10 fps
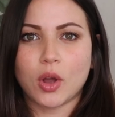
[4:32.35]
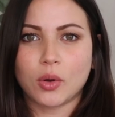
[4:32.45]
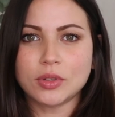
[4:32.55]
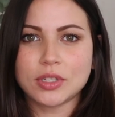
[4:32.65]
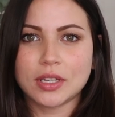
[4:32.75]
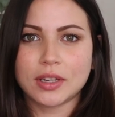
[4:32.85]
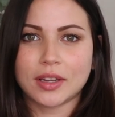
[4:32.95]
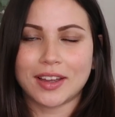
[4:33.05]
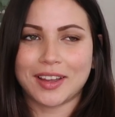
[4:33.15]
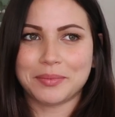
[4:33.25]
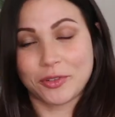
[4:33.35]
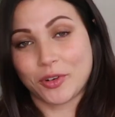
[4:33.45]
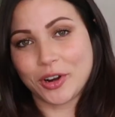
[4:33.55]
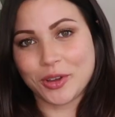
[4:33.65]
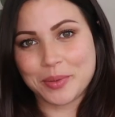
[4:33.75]
coat um,
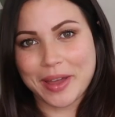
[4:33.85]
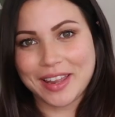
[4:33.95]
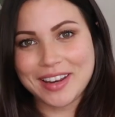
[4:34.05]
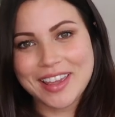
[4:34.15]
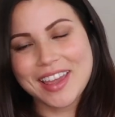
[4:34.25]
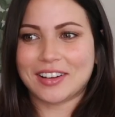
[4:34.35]
before I go to bed.